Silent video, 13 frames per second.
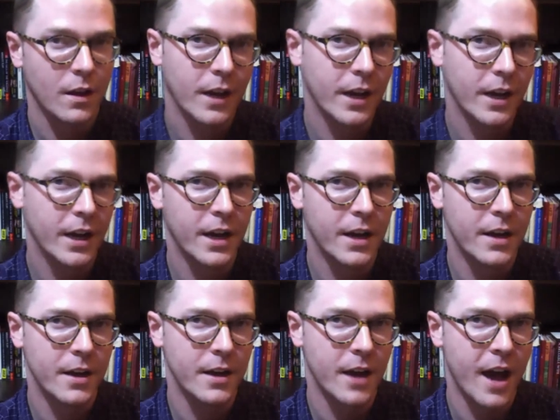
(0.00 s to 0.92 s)
uh,
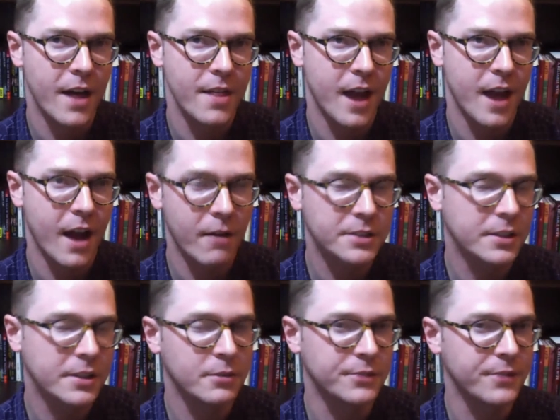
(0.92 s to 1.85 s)
I always
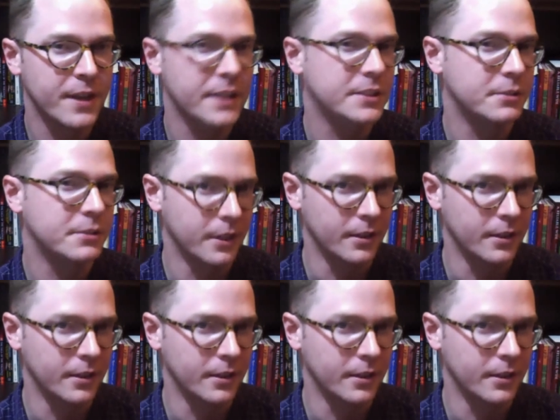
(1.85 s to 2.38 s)
thought it was a fantasy